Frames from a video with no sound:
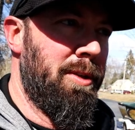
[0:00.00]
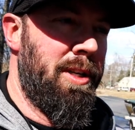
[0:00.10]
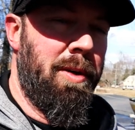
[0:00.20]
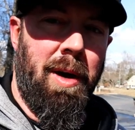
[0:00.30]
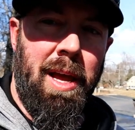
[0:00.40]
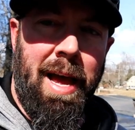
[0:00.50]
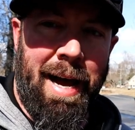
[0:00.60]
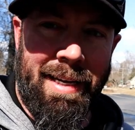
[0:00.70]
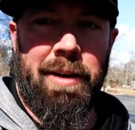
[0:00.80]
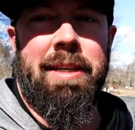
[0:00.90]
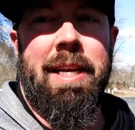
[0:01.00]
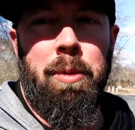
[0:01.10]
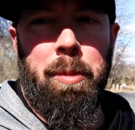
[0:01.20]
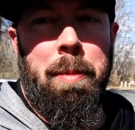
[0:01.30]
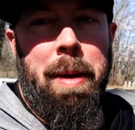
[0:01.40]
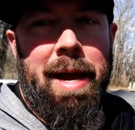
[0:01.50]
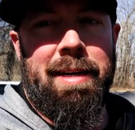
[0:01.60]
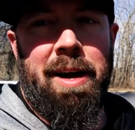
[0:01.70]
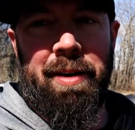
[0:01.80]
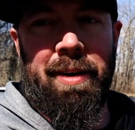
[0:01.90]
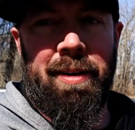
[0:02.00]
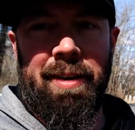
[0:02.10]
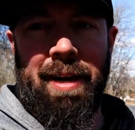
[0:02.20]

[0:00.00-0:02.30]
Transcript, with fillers: So I guarantee we'll be back down here